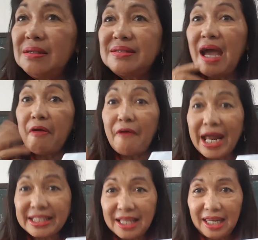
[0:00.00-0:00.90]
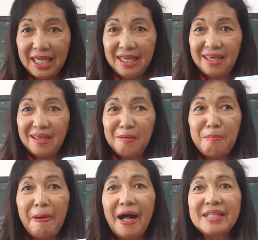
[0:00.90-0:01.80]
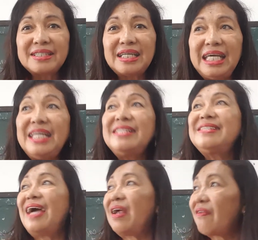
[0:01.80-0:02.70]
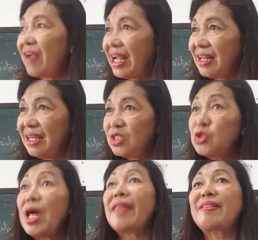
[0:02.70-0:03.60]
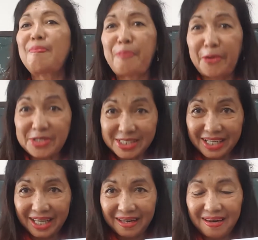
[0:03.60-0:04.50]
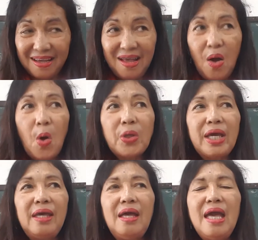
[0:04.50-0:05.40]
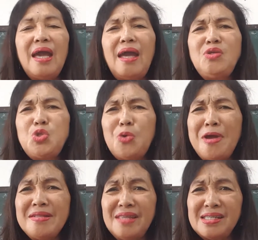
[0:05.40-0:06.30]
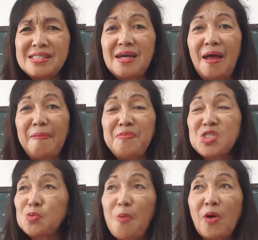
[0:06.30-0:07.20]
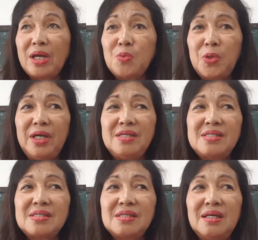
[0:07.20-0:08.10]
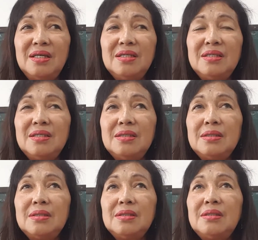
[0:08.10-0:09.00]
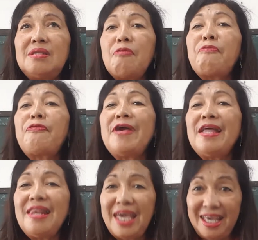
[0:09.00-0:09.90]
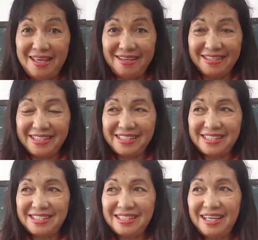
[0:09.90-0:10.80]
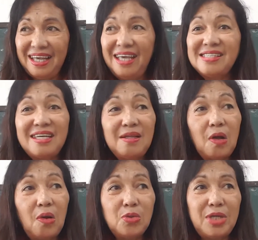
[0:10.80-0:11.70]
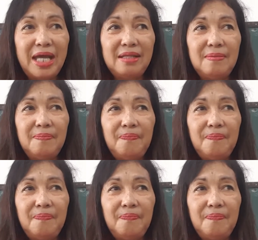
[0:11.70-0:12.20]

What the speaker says: directly, but indirectly to that person. Okay, and during this time, spoken words, the feelings is included.